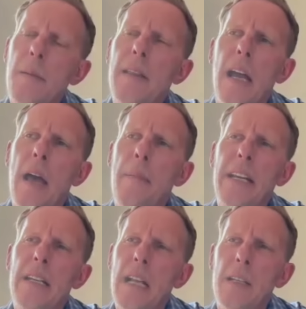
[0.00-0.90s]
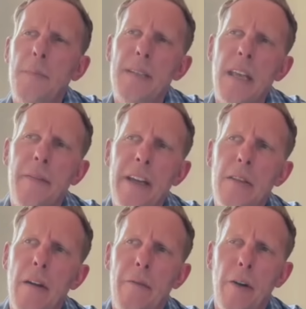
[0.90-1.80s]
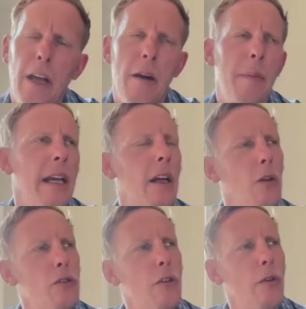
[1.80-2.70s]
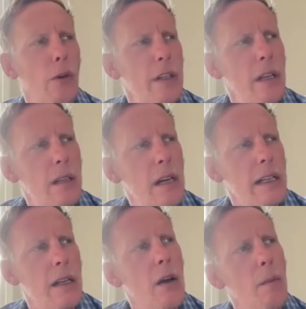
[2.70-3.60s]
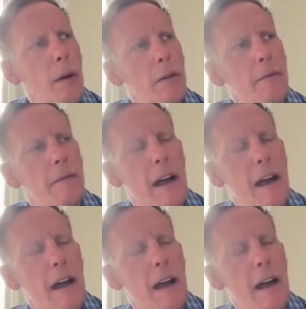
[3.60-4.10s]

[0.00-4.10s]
that specific to Afro-Caribbean culture, or is this an example of